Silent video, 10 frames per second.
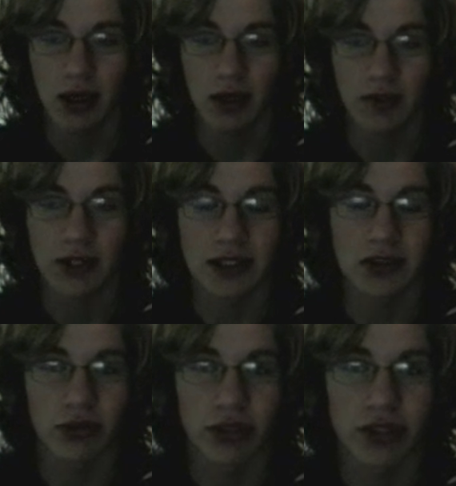of this
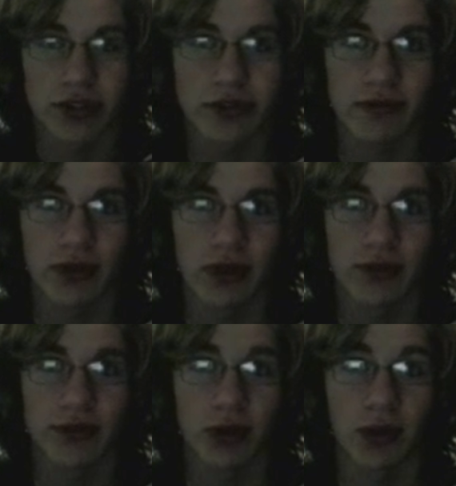story, just for
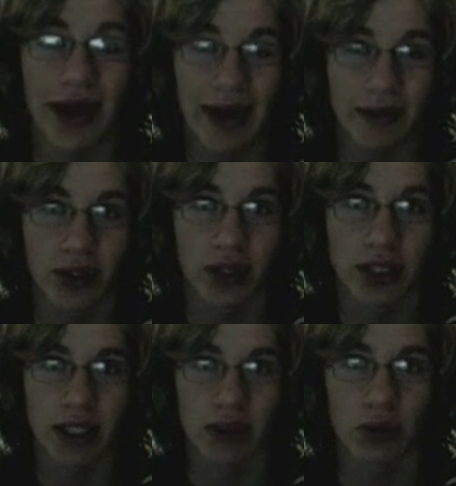those of you who haven't
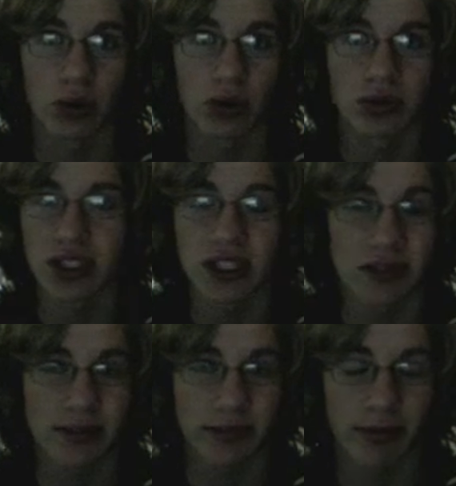heard it or just
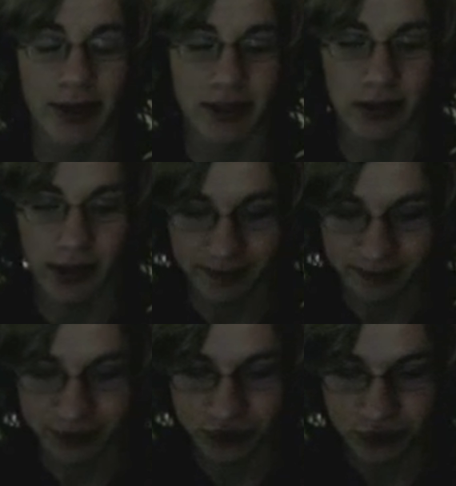need to be reminded of it.
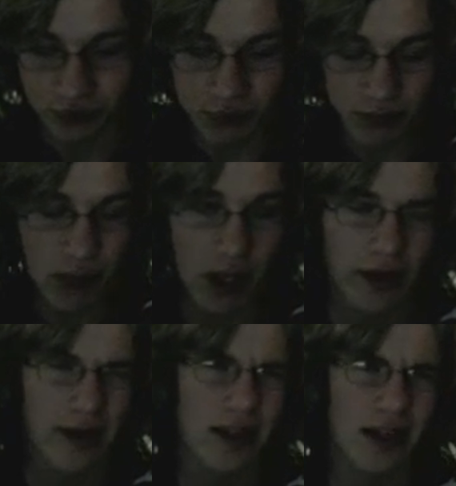
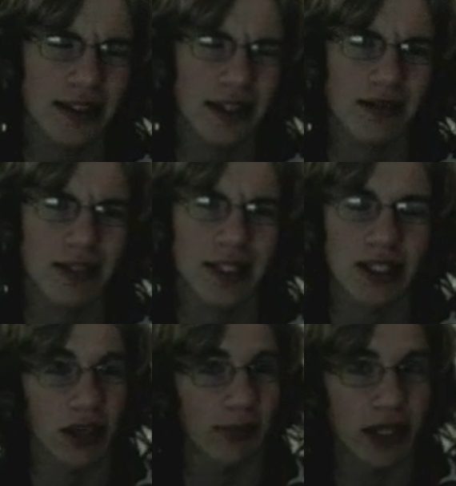Okay, the idea is,
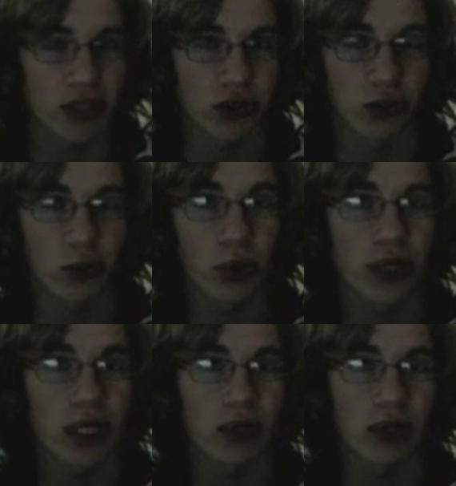imagine you're
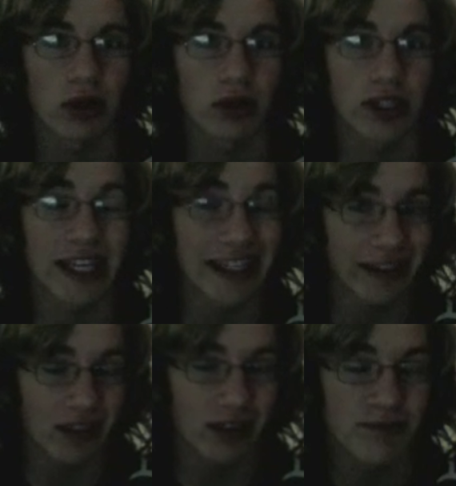walking along on a
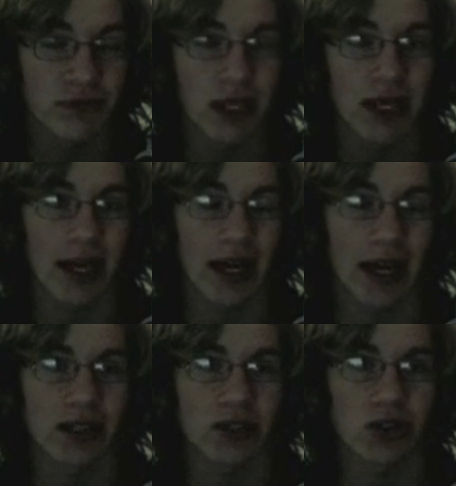heath
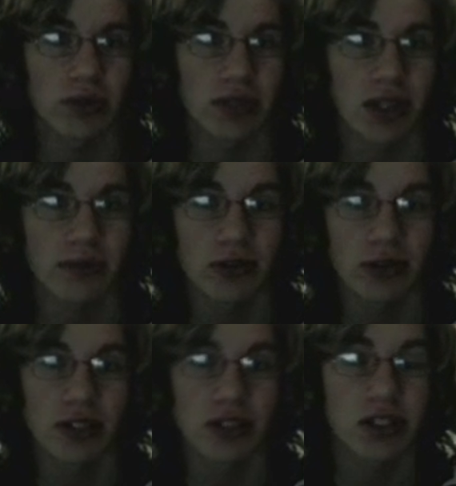and you were to come
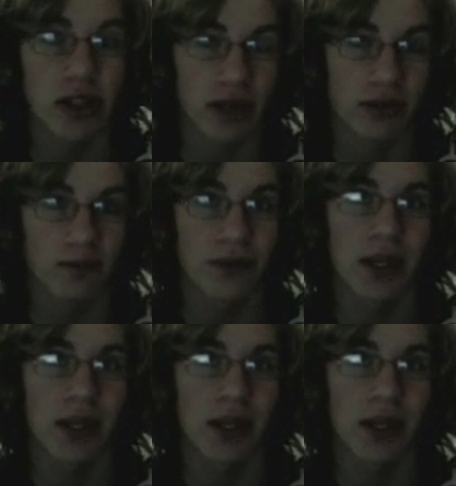across a stone